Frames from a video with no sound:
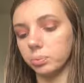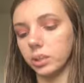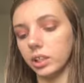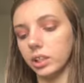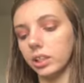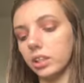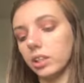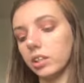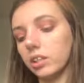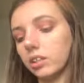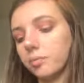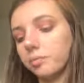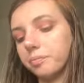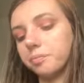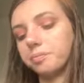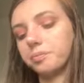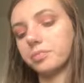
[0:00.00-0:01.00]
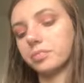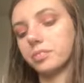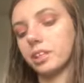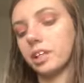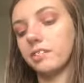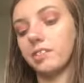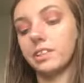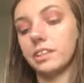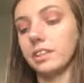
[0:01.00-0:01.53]
but
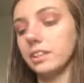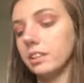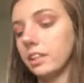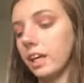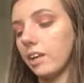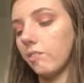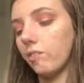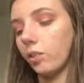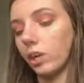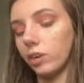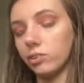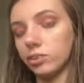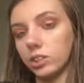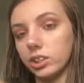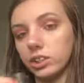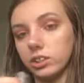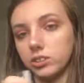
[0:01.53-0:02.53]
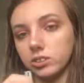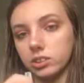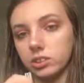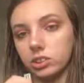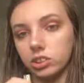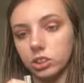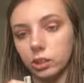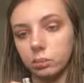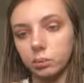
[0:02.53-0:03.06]
if it didn't have one, I was going to use the
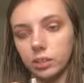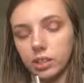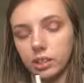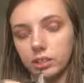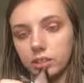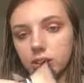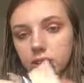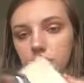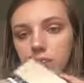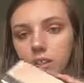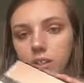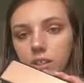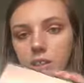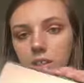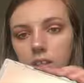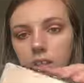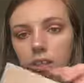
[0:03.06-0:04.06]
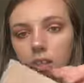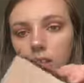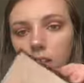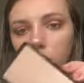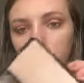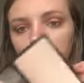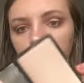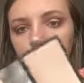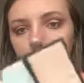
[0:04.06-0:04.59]
Japanesque
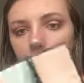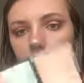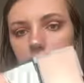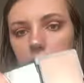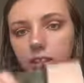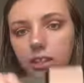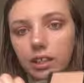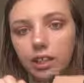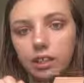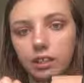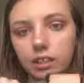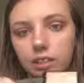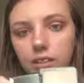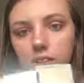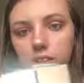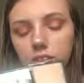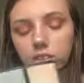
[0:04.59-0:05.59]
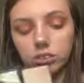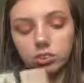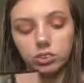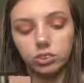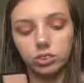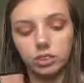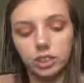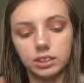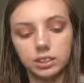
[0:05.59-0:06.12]
ombre highlight that I
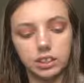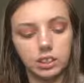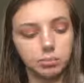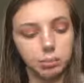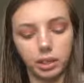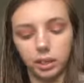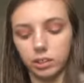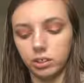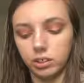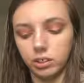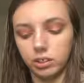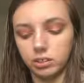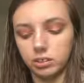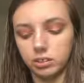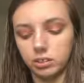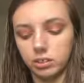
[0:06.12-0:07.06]
tested in my